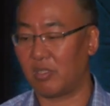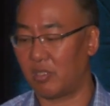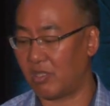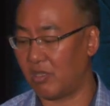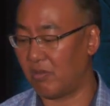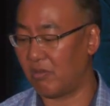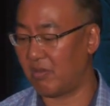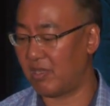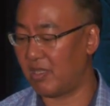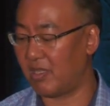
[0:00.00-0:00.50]

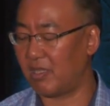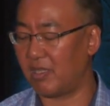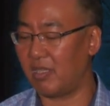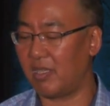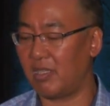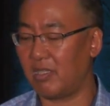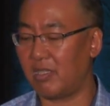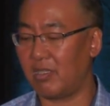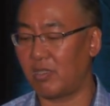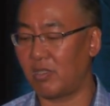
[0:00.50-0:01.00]
So
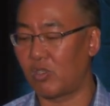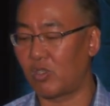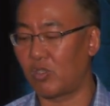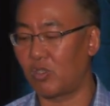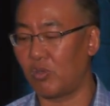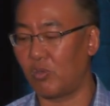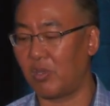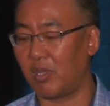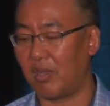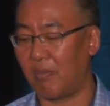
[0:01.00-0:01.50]
this is
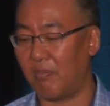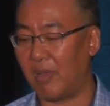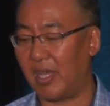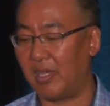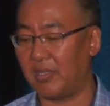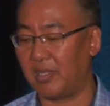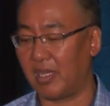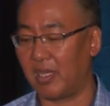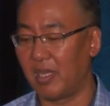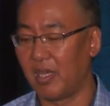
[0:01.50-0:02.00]
truly
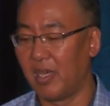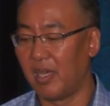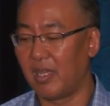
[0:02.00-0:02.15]
amazing.